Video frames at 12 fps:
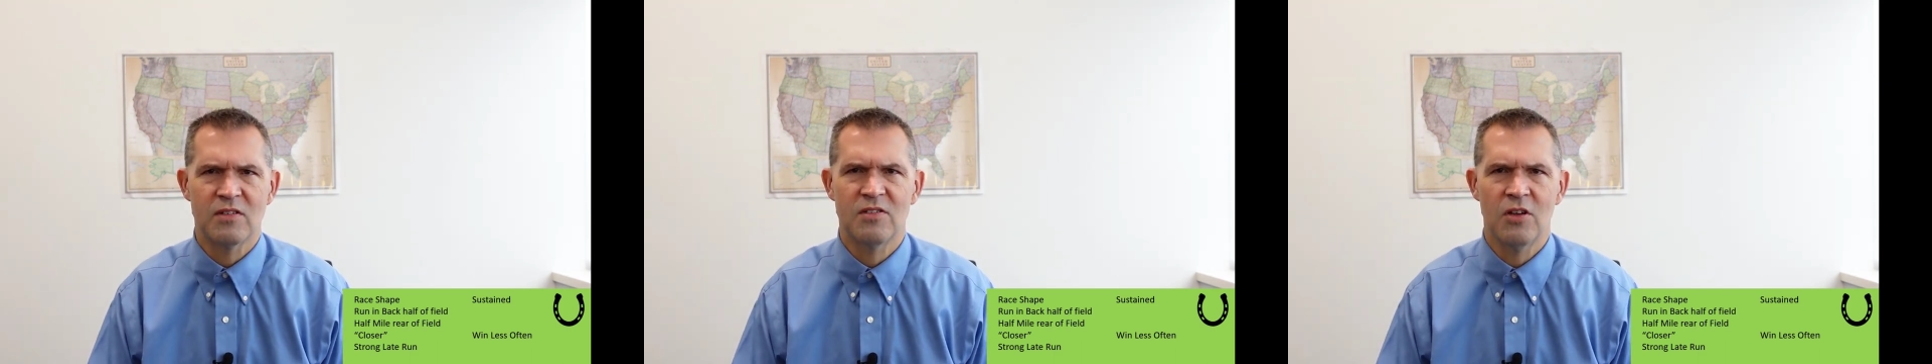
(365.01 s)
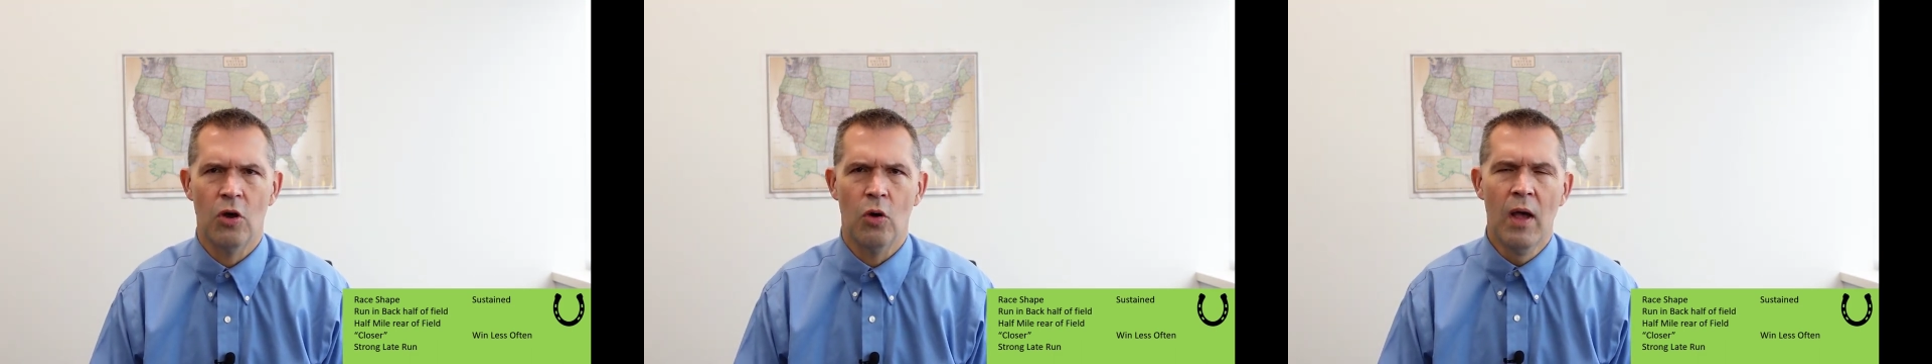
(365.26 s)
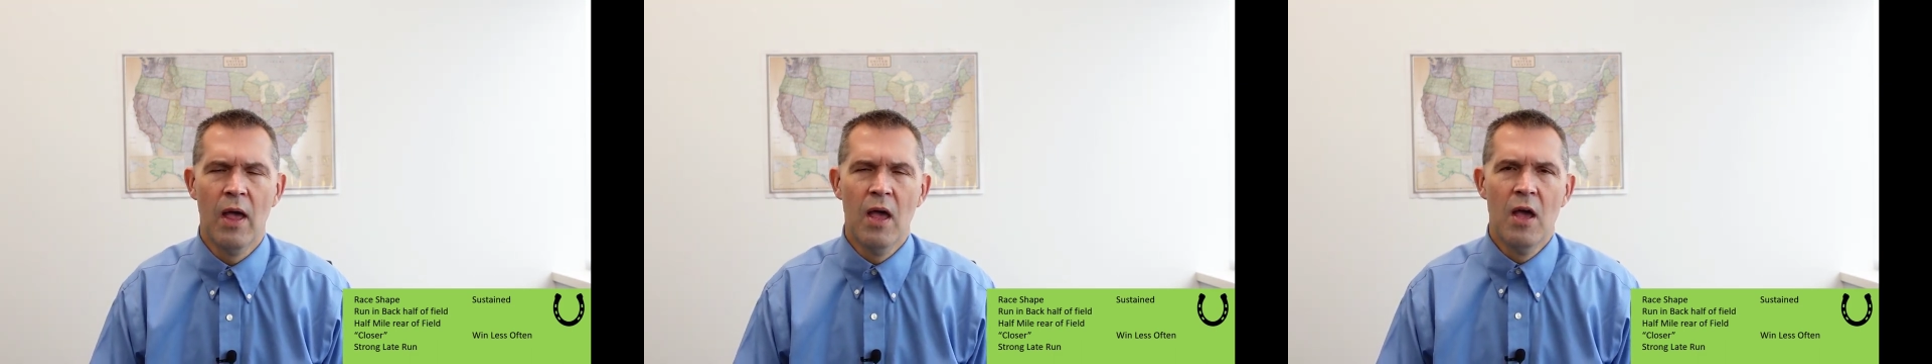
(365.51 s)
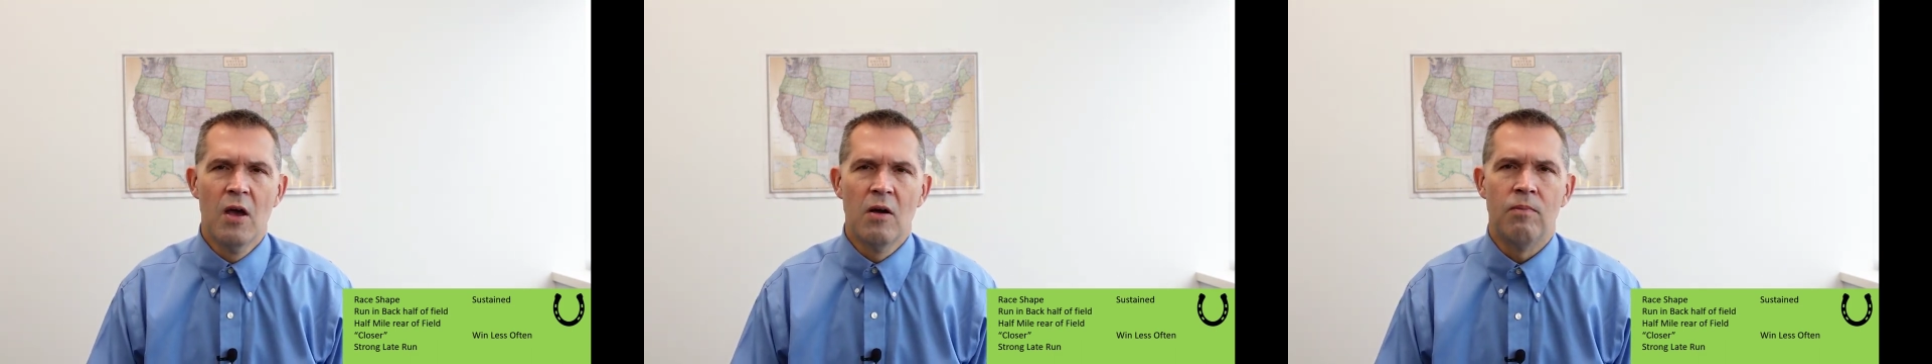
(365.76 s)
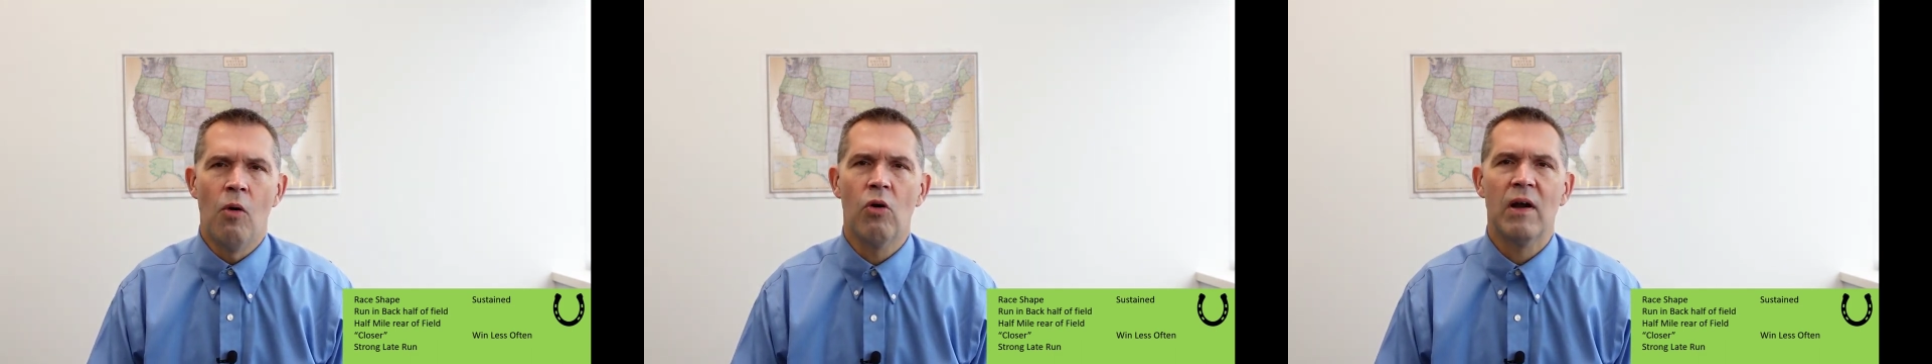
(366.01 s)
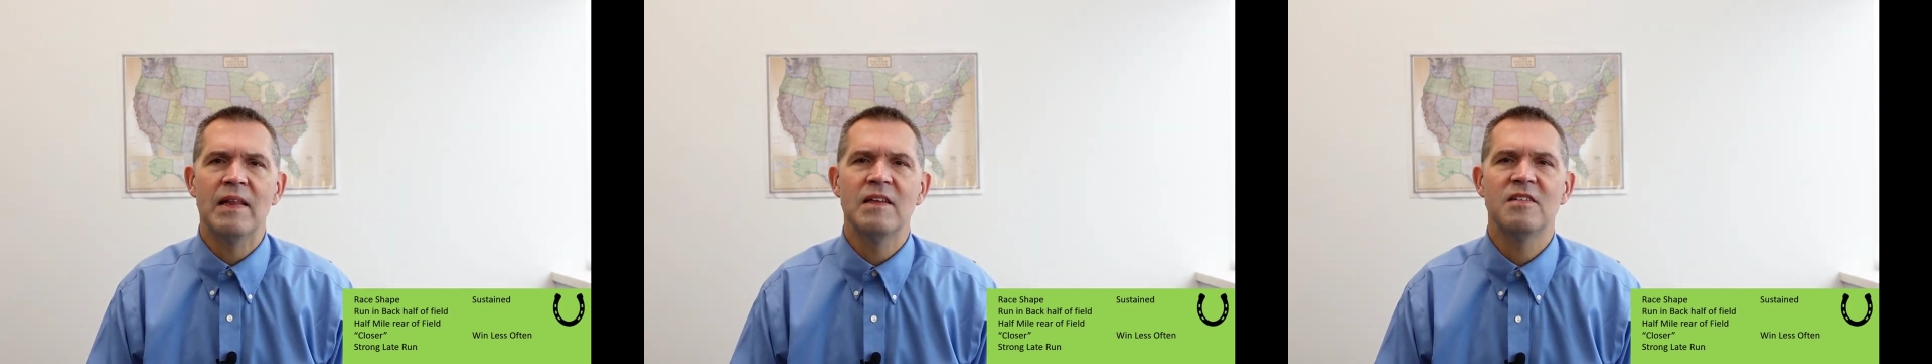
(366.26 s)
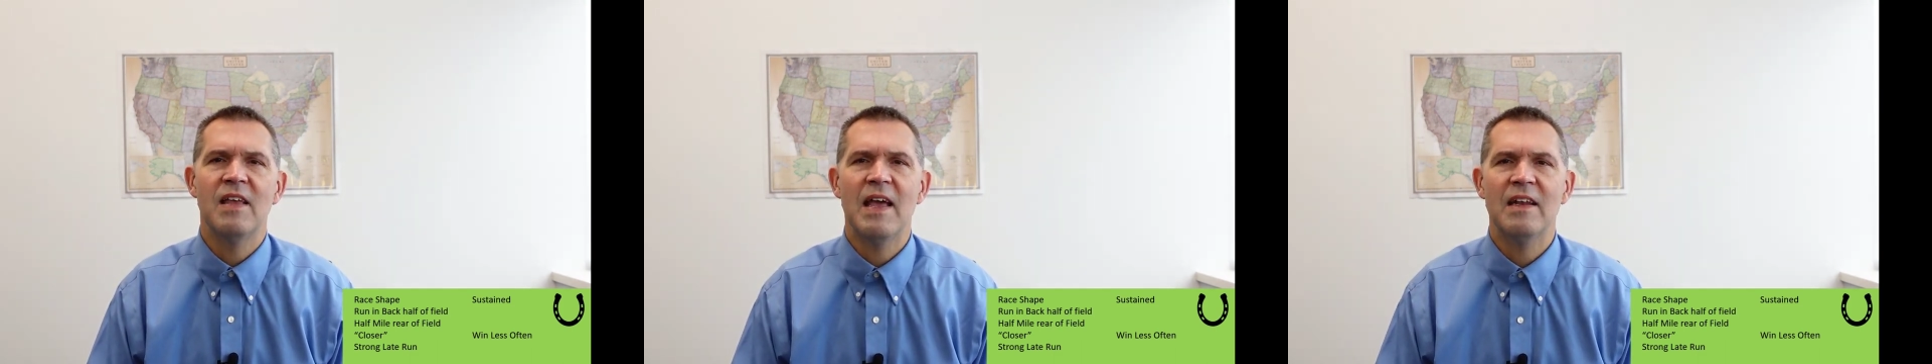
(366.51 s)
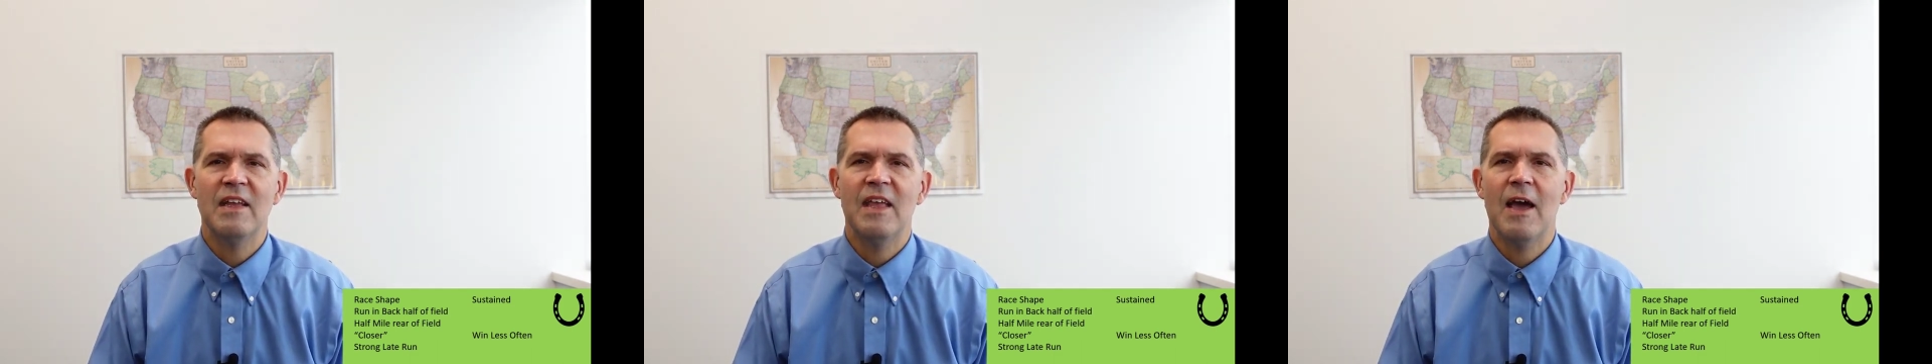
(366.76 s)
So more on this
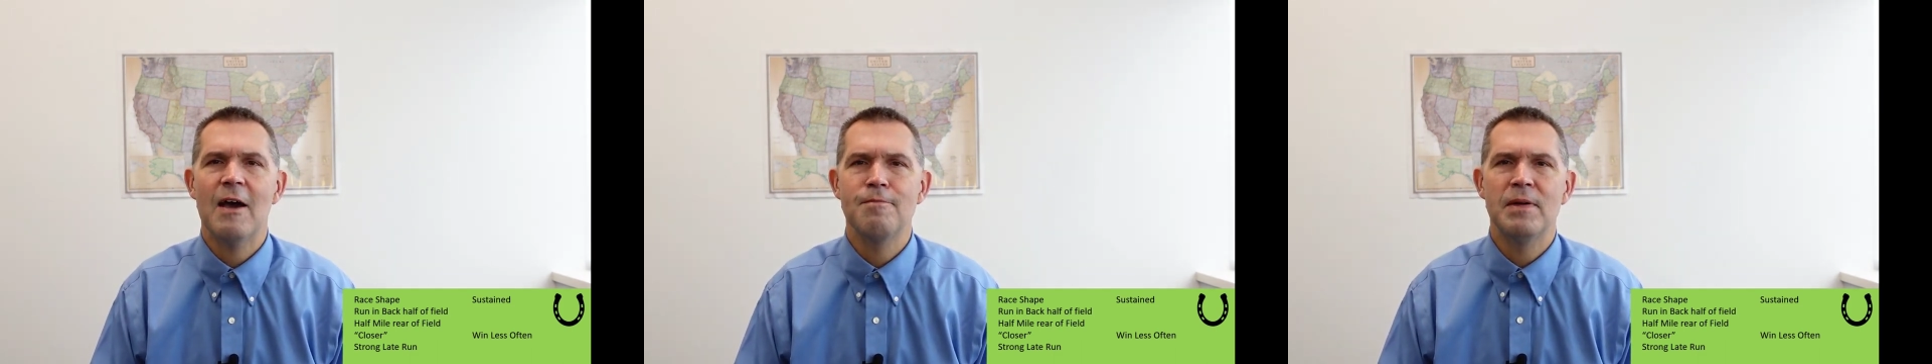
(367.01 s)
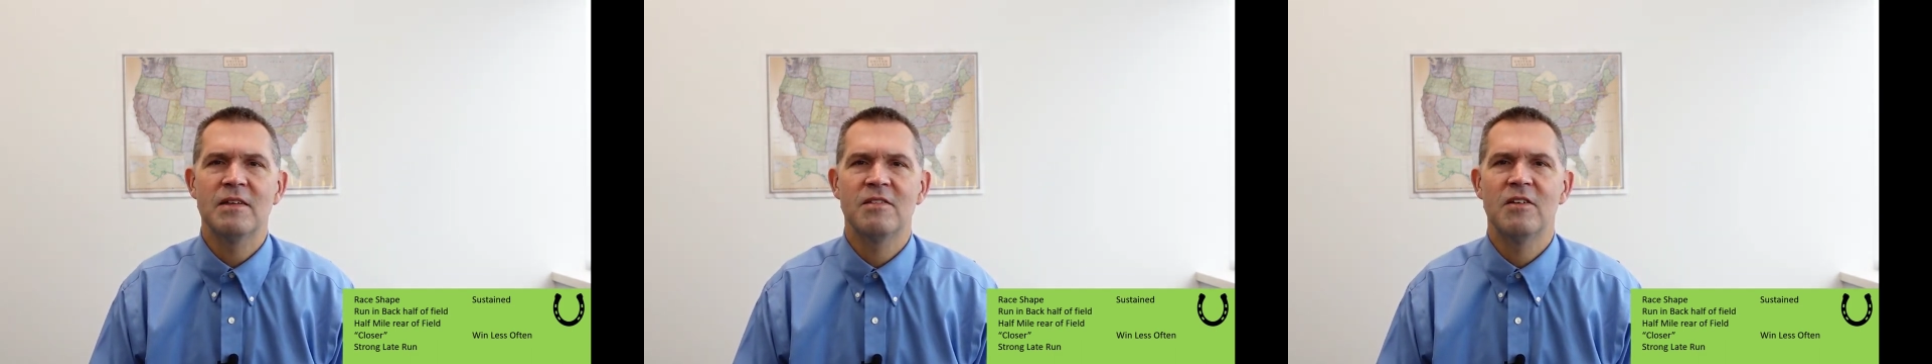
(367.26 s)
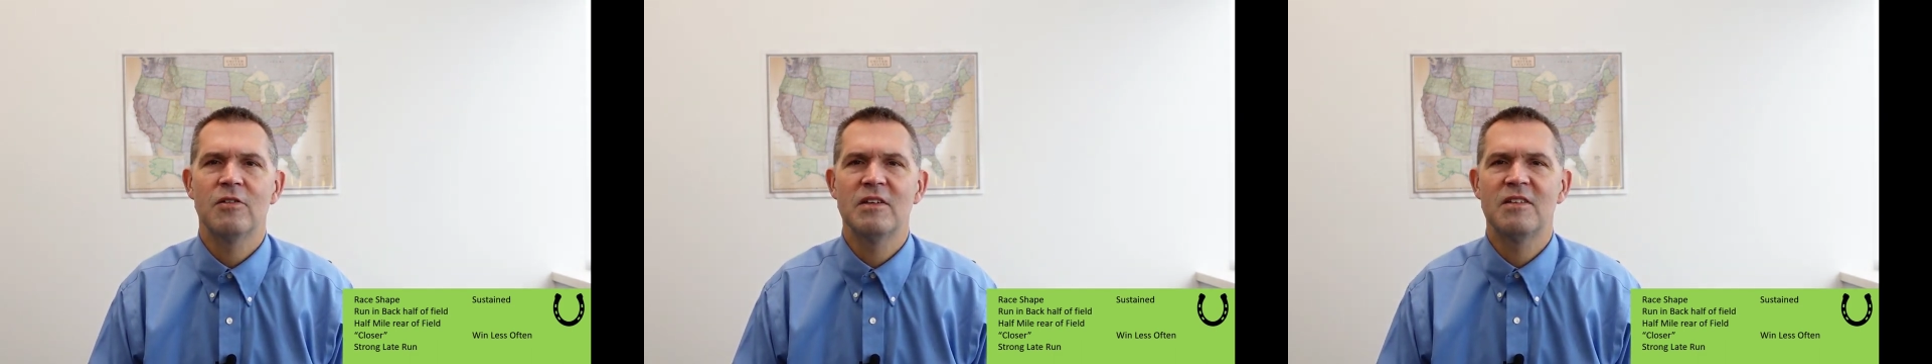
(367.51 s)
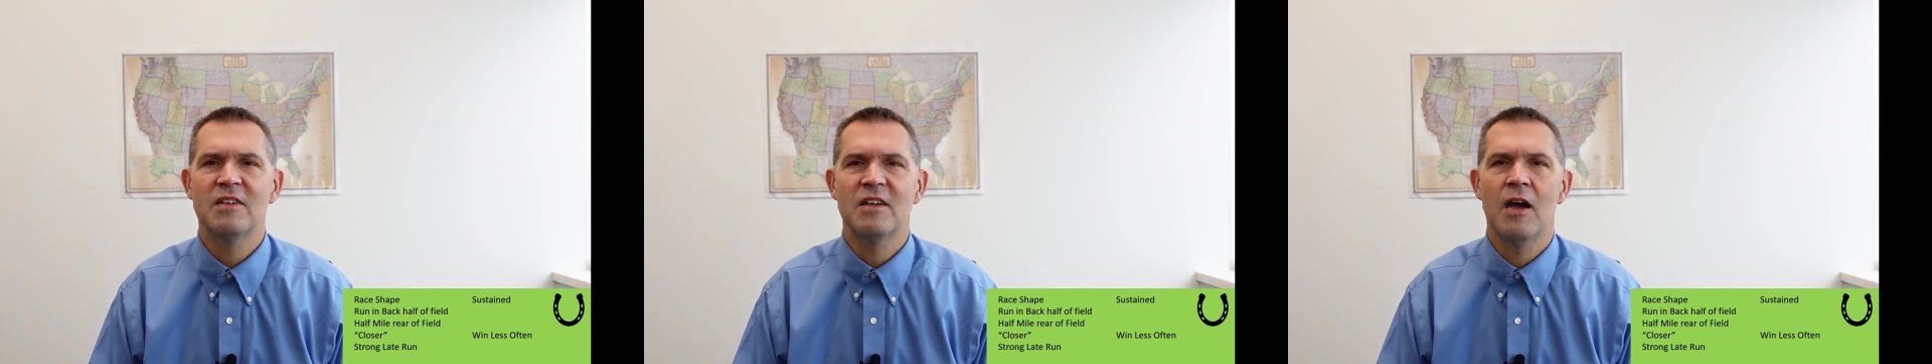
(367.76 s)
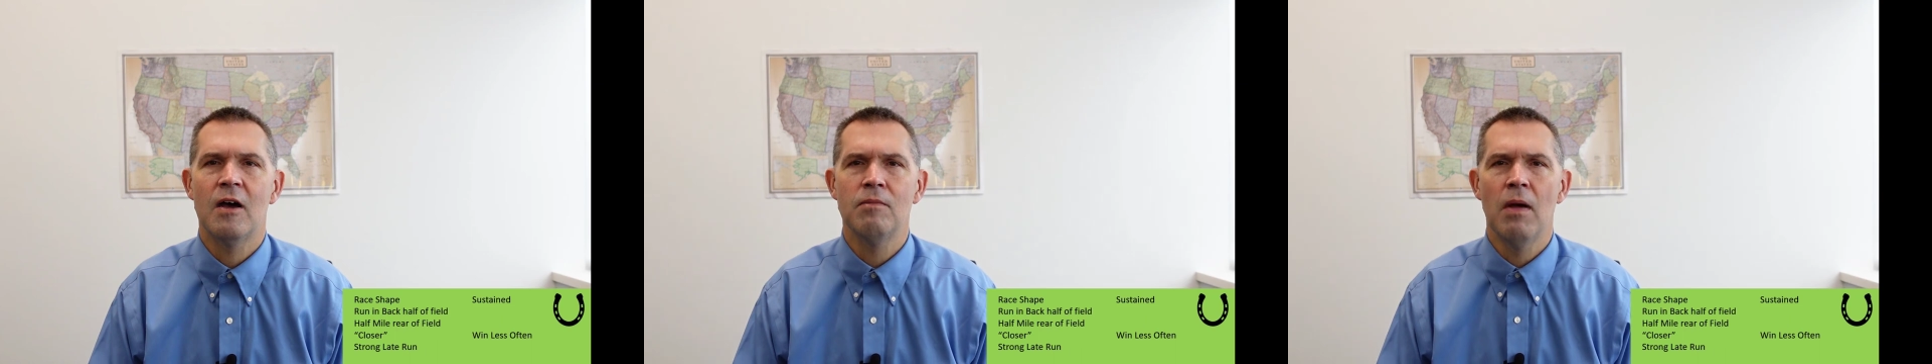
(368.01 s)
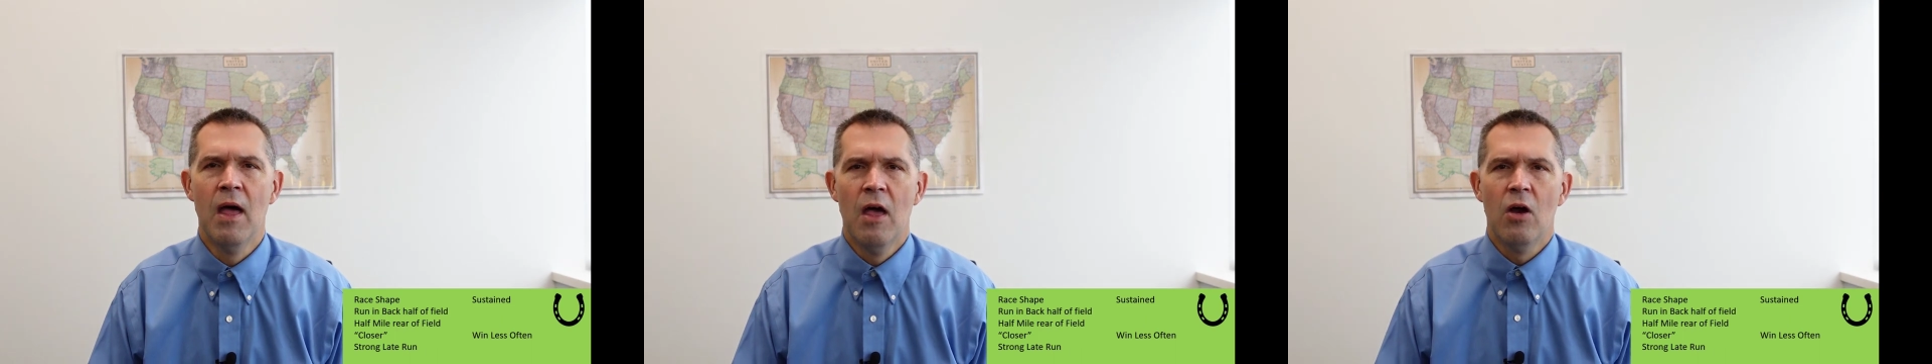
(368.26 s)
handicapping series to come.